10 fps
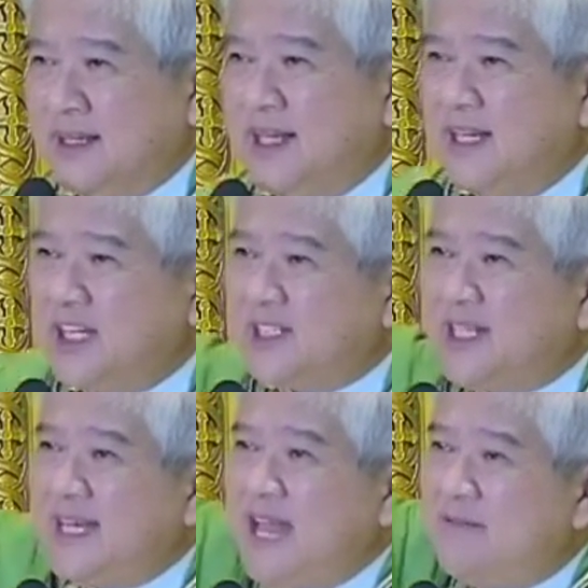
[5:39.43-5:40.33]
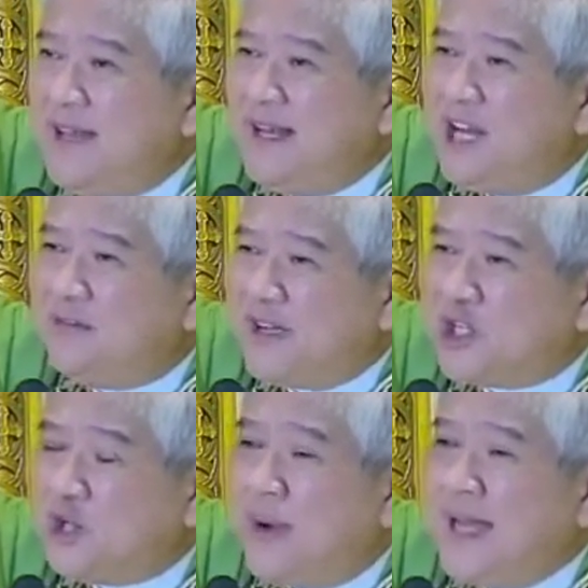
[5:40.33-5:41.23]
Here is the level of
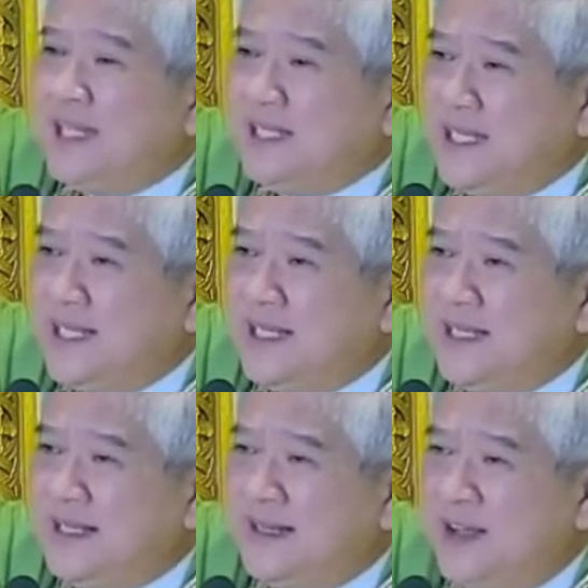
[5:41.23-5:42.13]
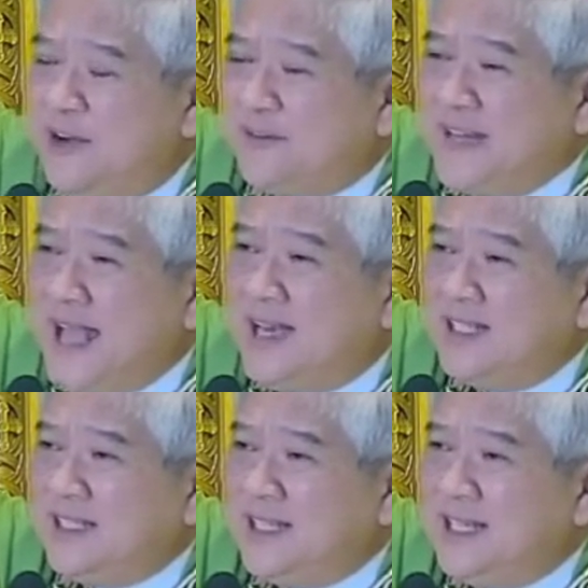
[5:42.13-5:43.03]
actuality, of
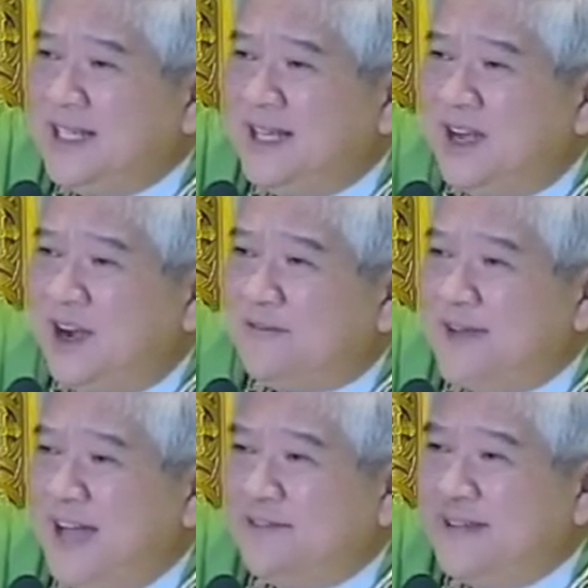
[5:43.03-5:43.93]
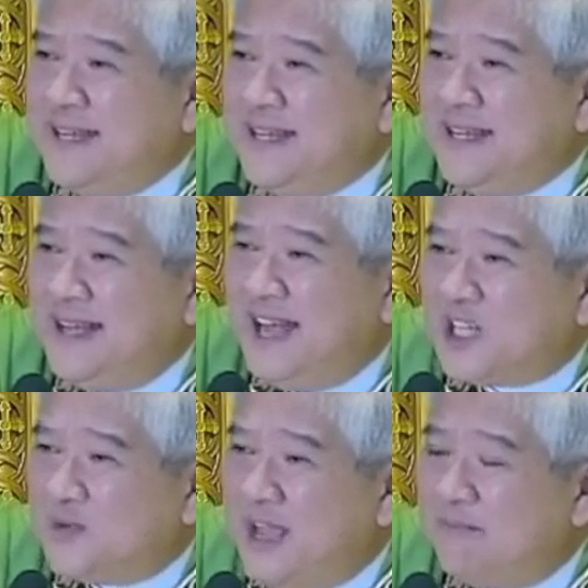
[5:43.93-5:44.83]
reality, of loving
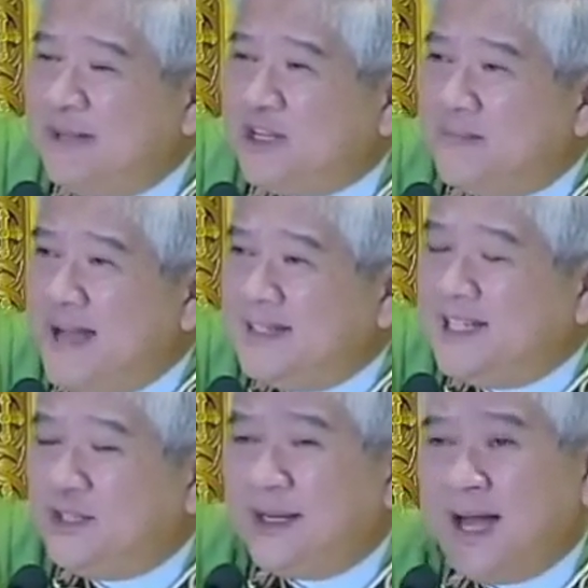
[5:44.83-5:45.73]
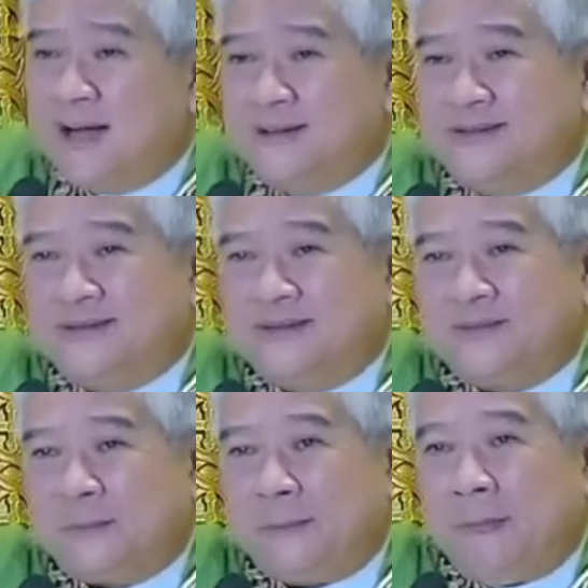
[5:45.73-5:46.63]
as we have been commanded to love.
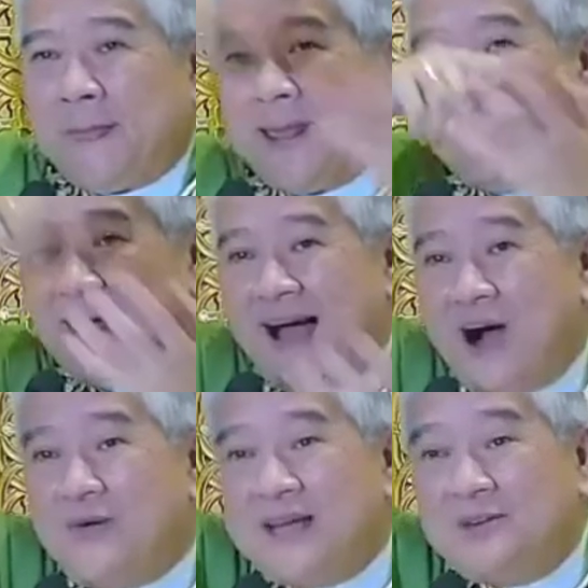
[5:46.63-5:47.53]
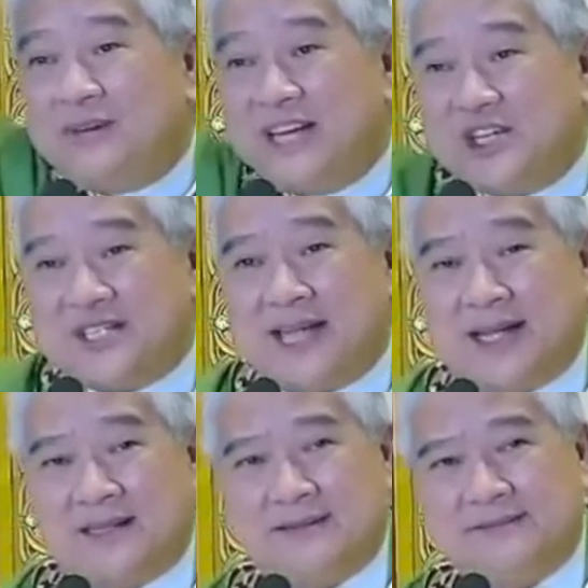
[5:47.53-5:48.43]
How can we reach that?